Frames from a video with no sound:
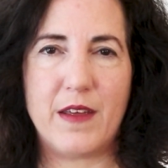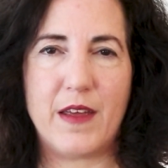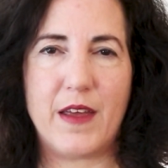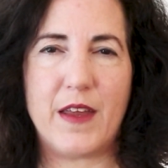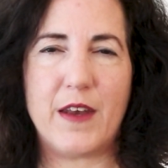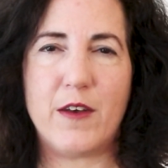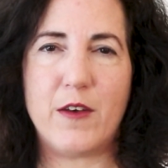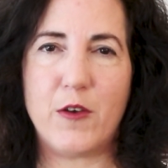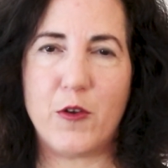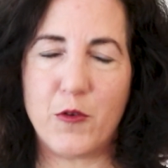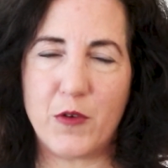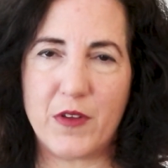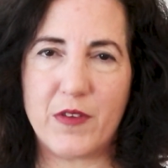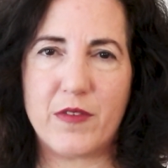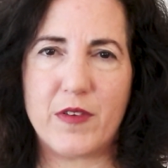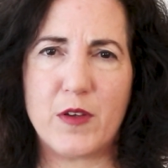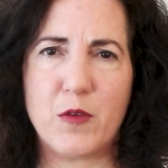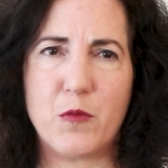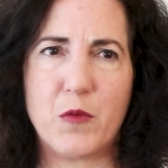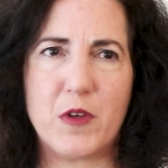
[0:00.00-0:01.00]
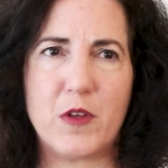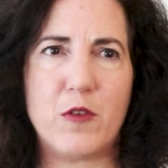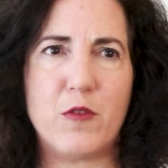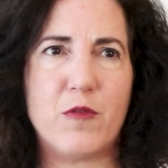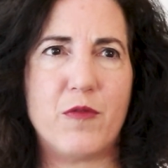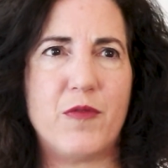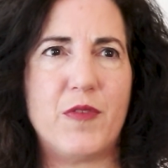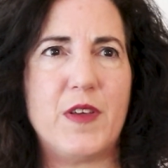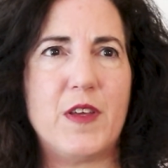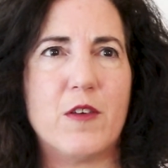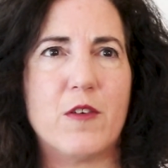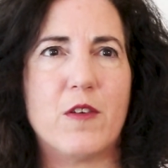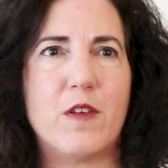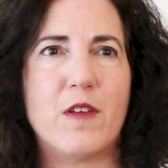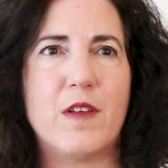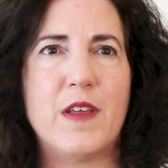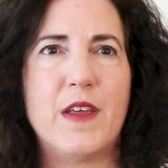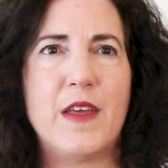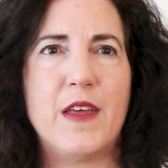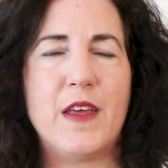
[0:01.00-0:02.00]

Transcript: and noticing what you feel,